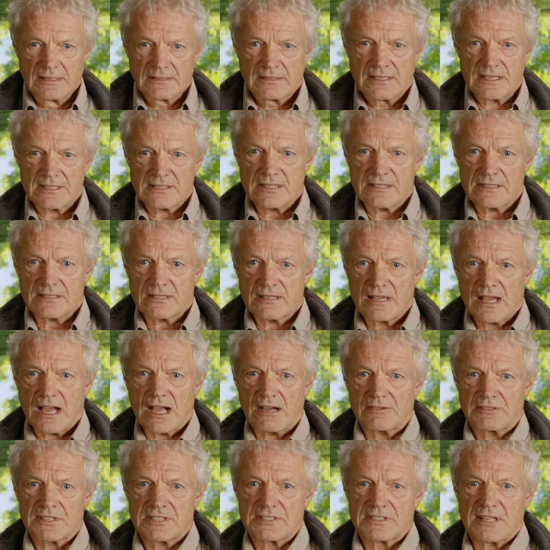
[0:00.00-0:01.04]
This is
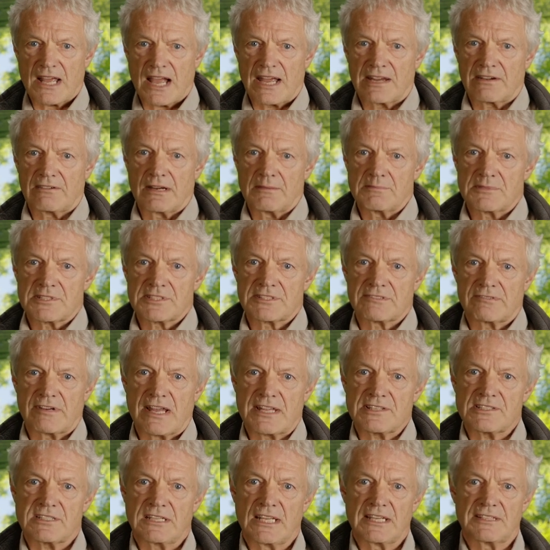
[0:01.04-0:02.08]
how this diagram is
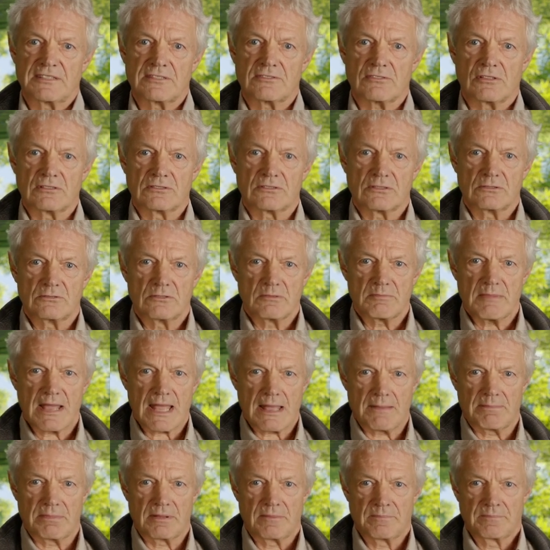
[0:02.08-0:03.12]
translated onto a
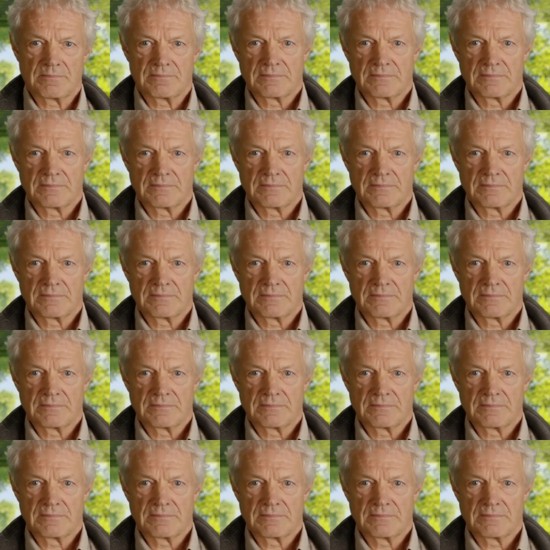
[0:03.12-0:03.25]
map.